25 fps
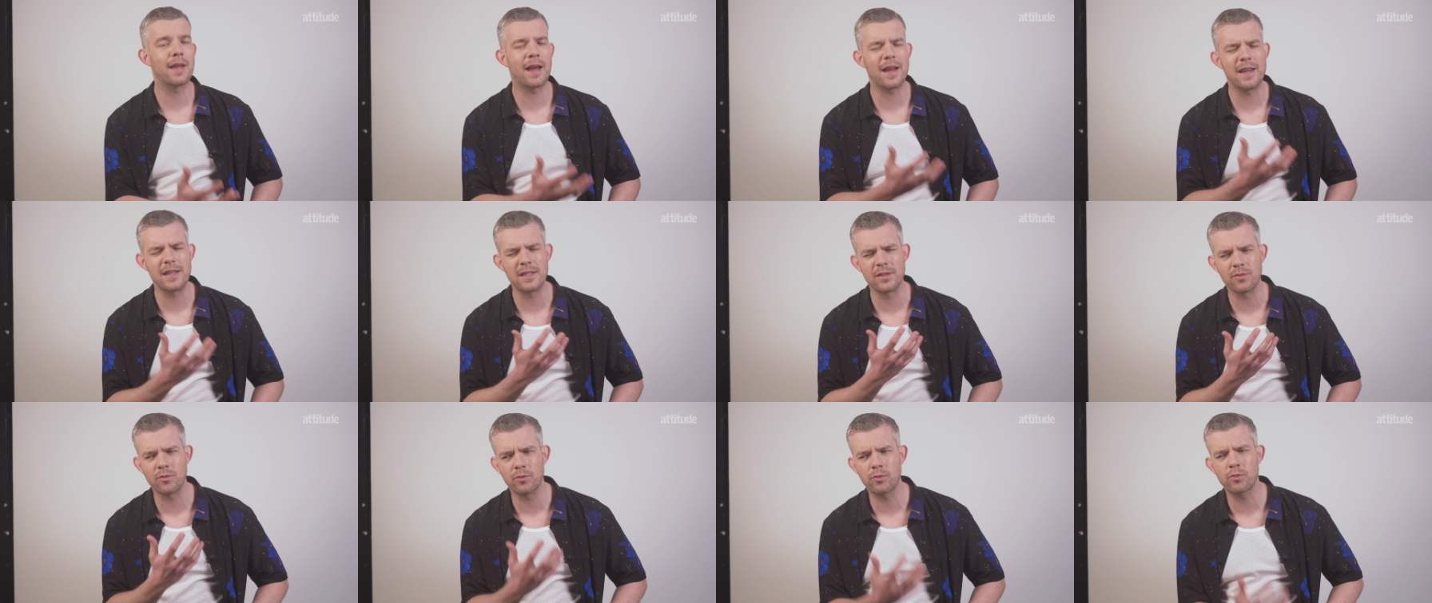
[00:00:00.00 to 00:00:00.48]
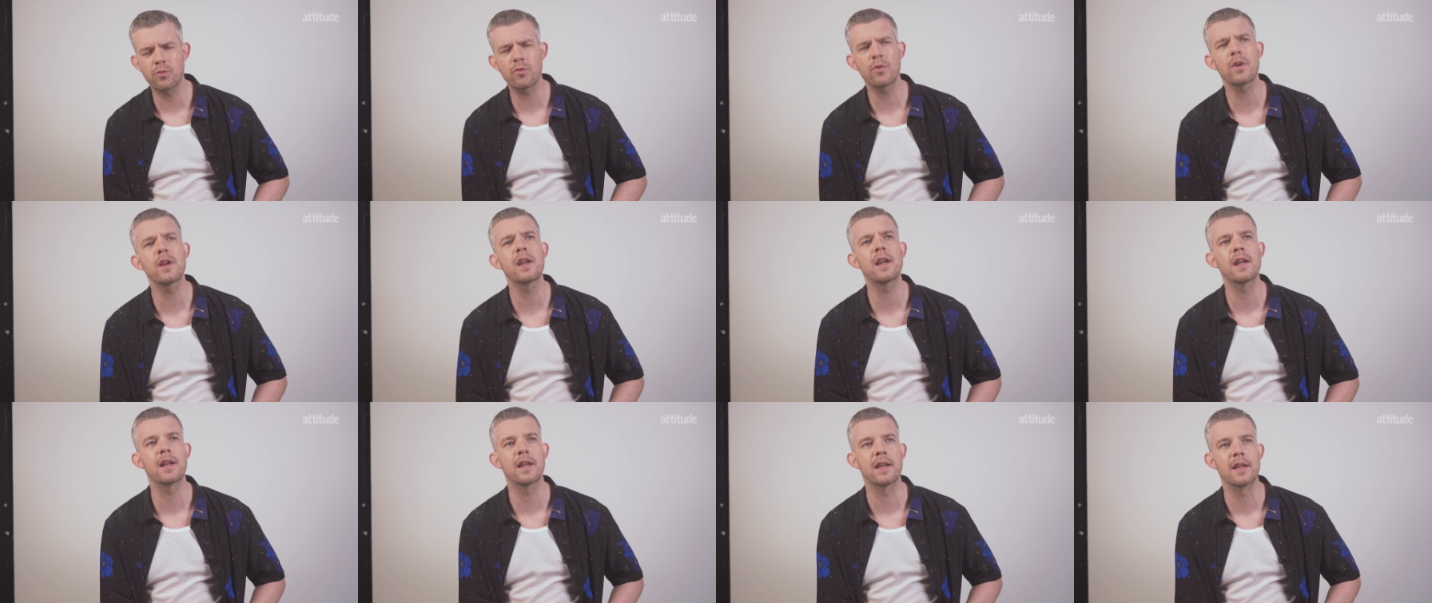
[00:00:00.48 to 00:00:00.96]
That is
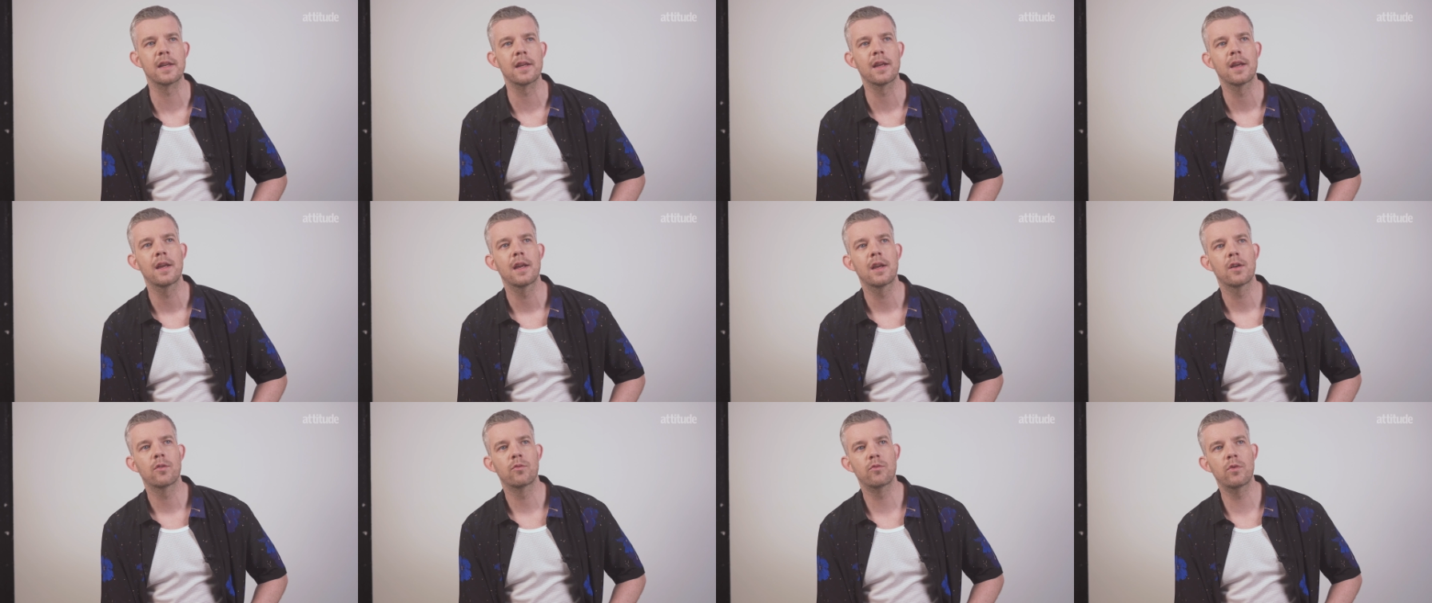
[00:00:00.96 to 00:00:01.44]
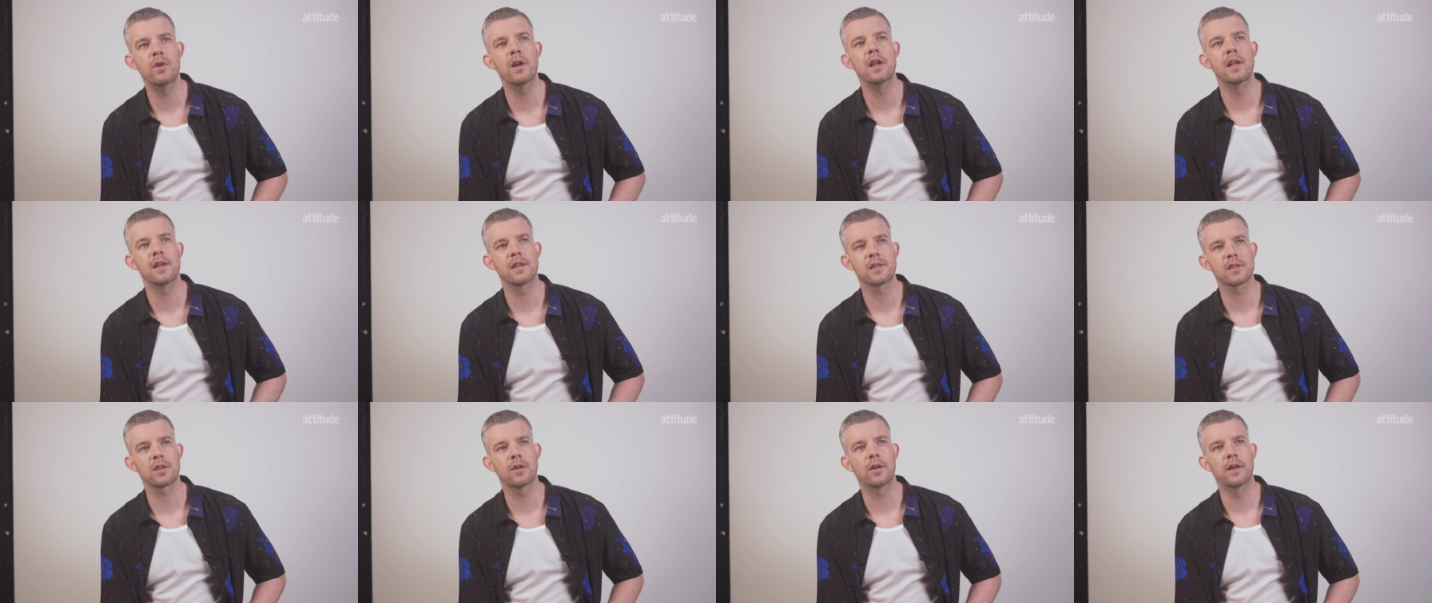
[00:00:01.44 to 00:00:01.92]
really, really
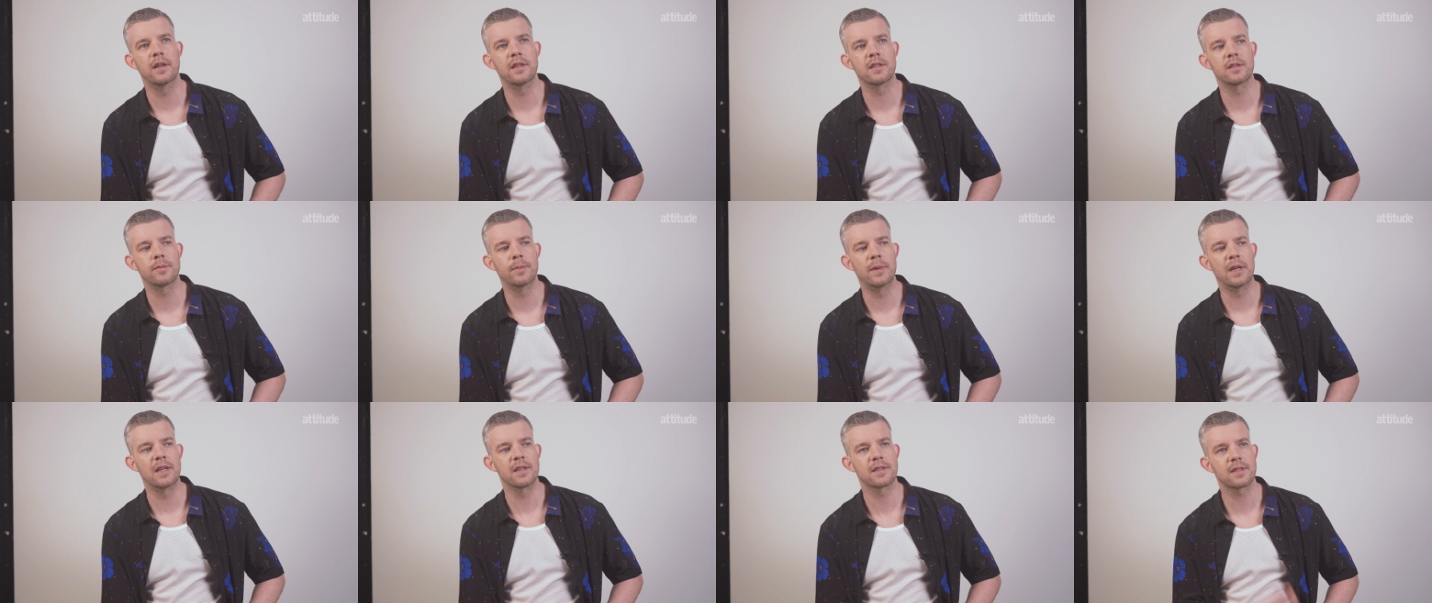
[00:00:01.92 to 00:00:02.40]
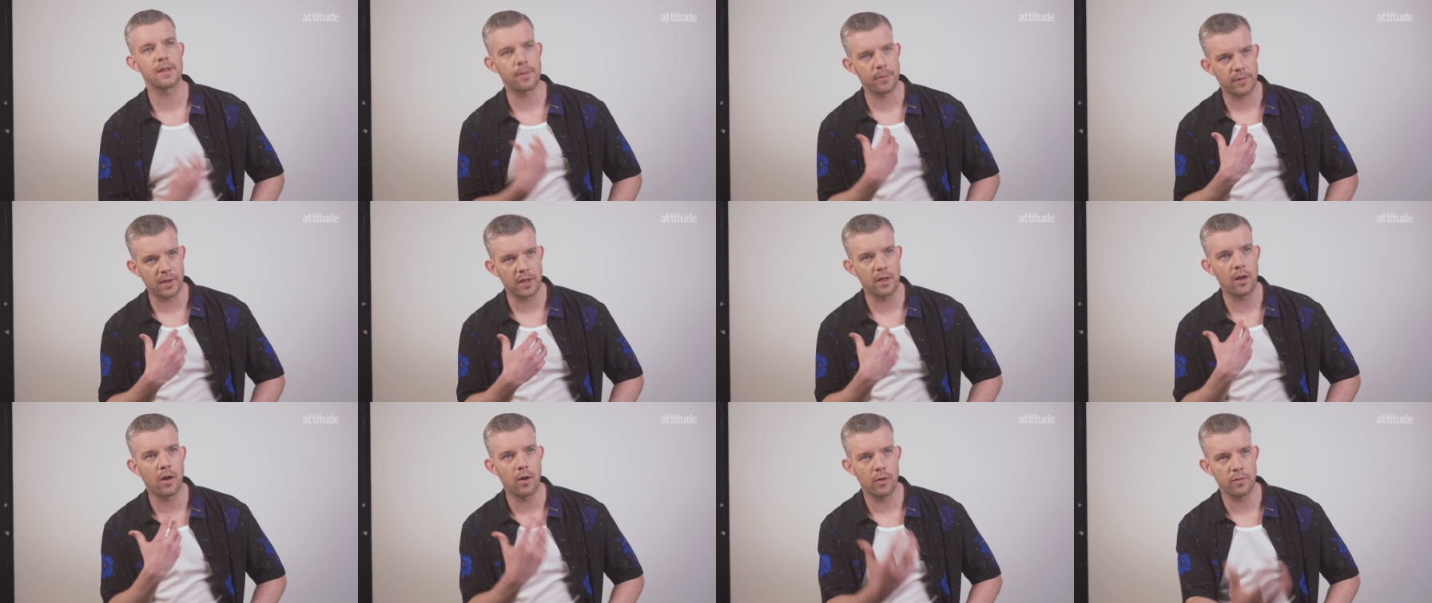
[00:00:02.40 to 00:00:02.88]
exciting to me, and
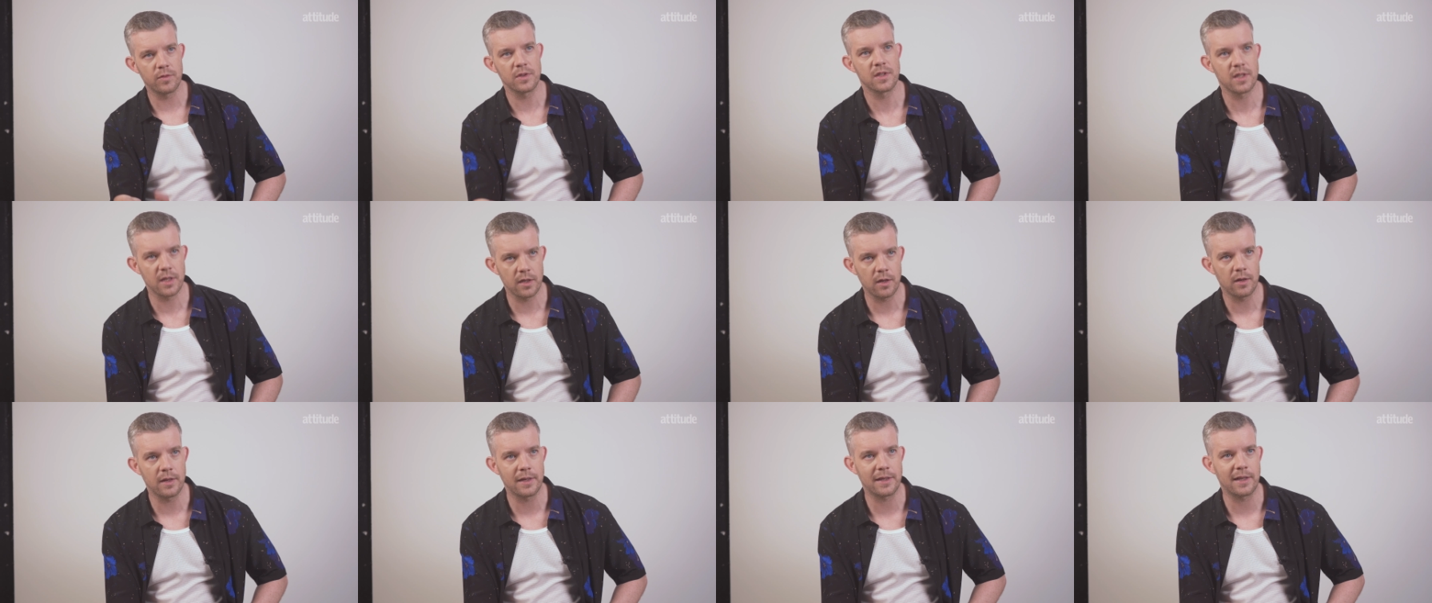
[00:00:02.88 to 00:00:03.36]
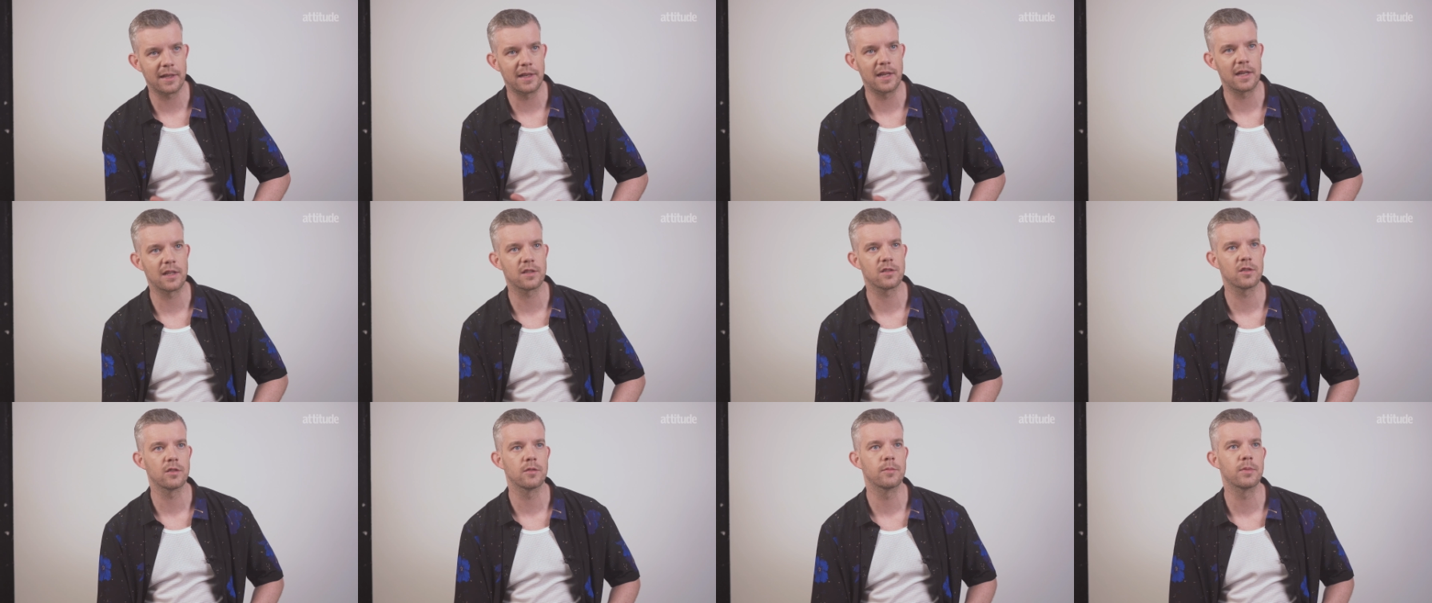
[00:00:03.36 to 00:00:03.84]
something that obviously I
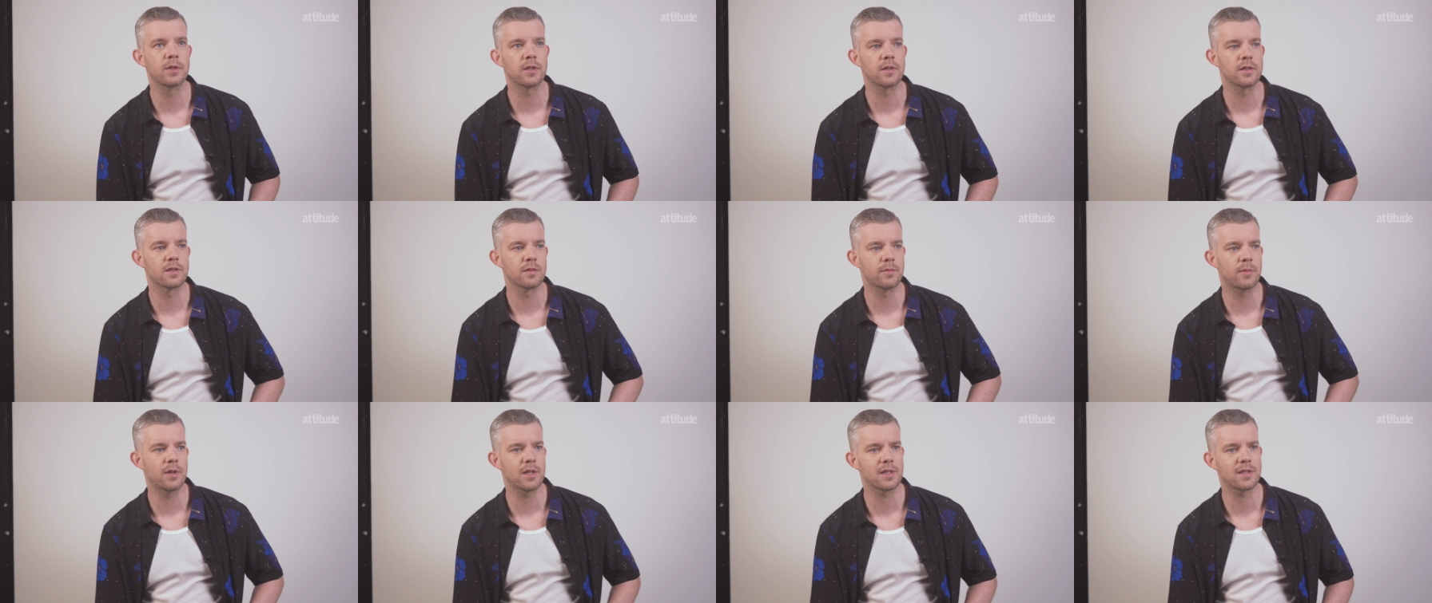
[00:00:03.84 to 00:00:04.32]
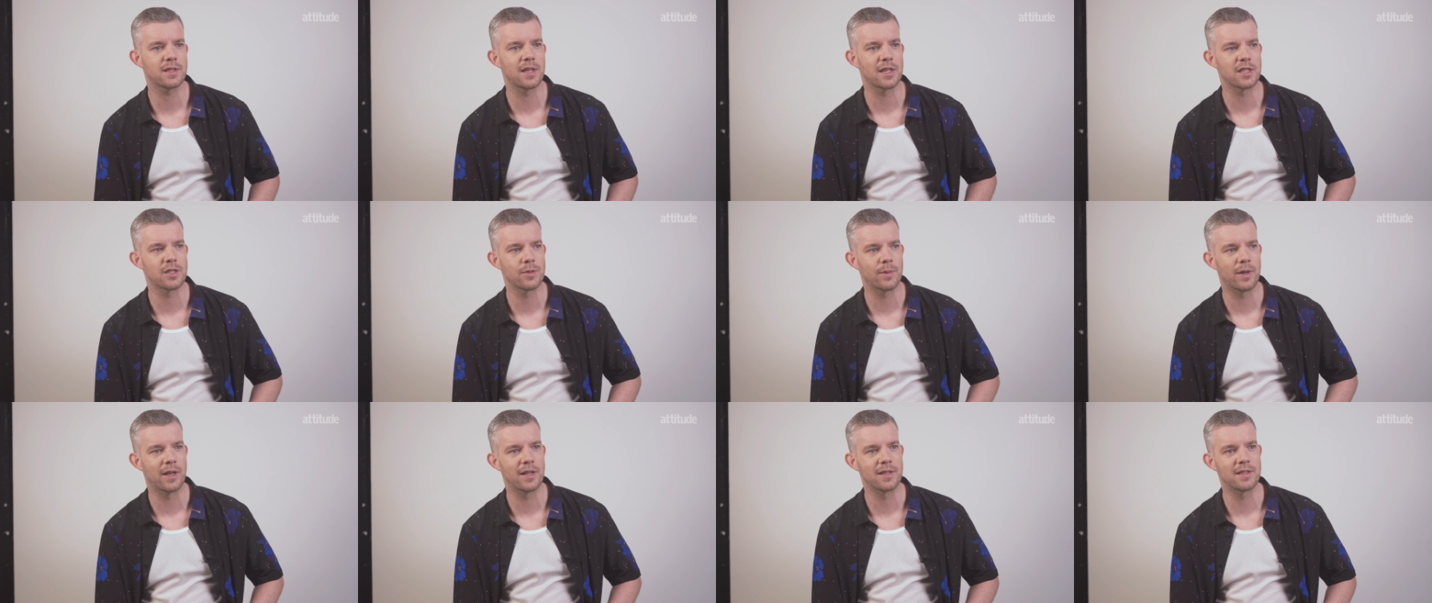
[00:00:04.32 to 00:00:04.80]
connect to because of my
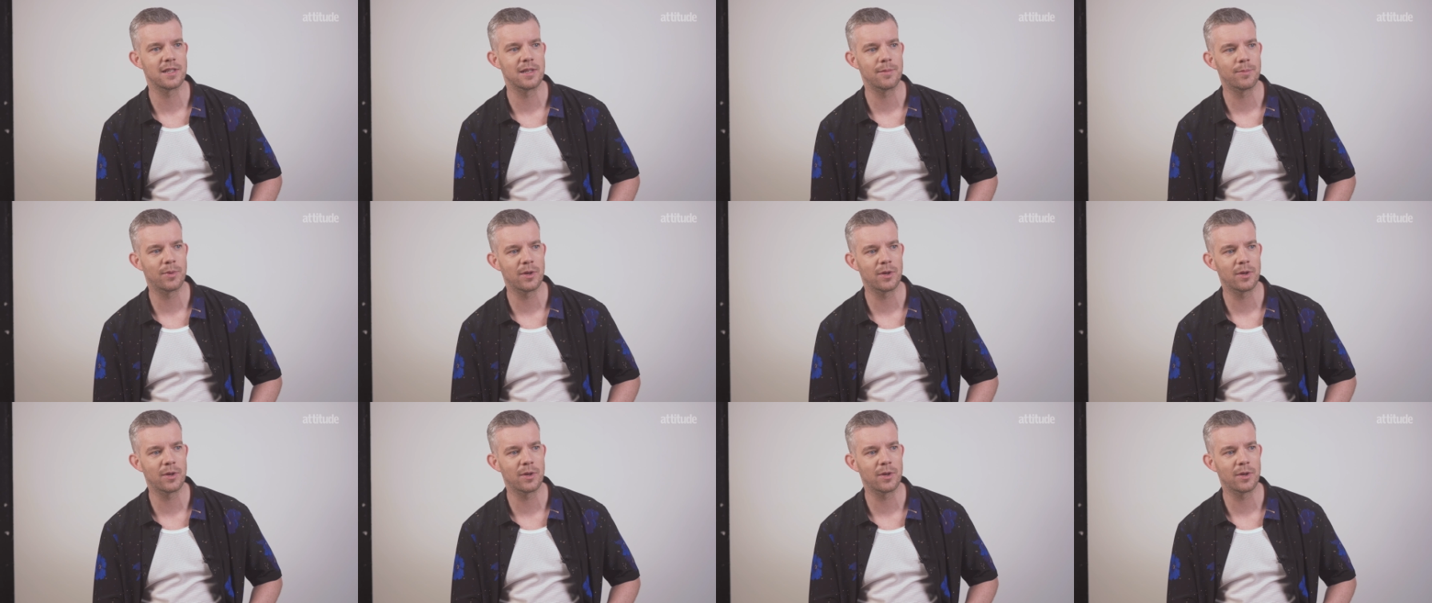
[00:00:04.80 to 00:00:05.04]
sexuality.